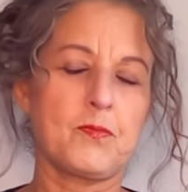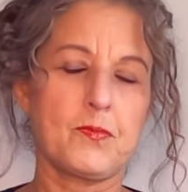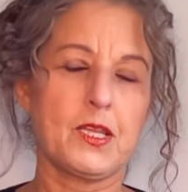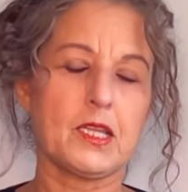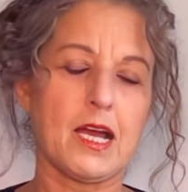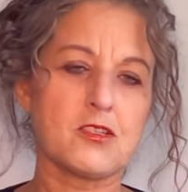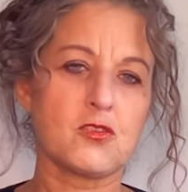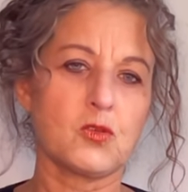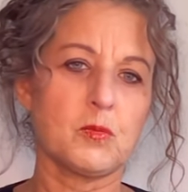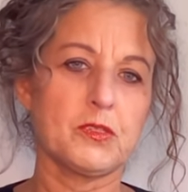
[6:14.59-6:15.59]
The last
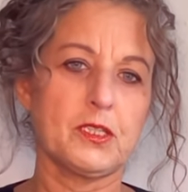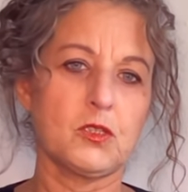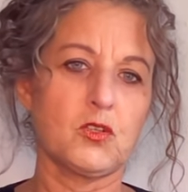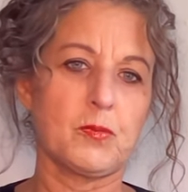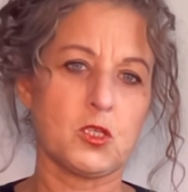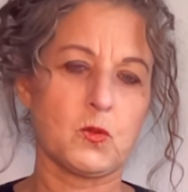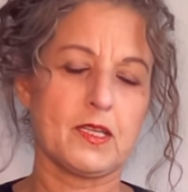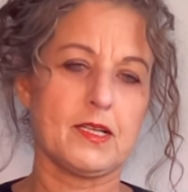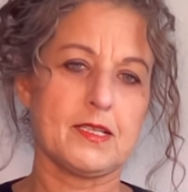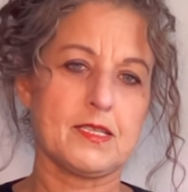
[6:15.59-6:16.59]
normal year would have been
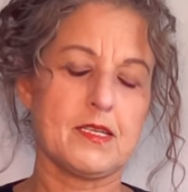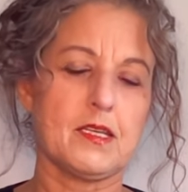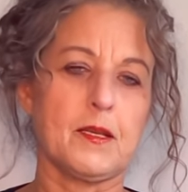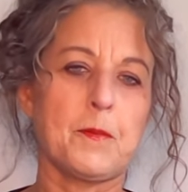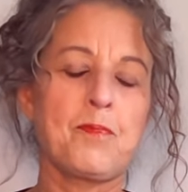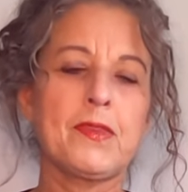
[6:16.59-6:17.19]
2019.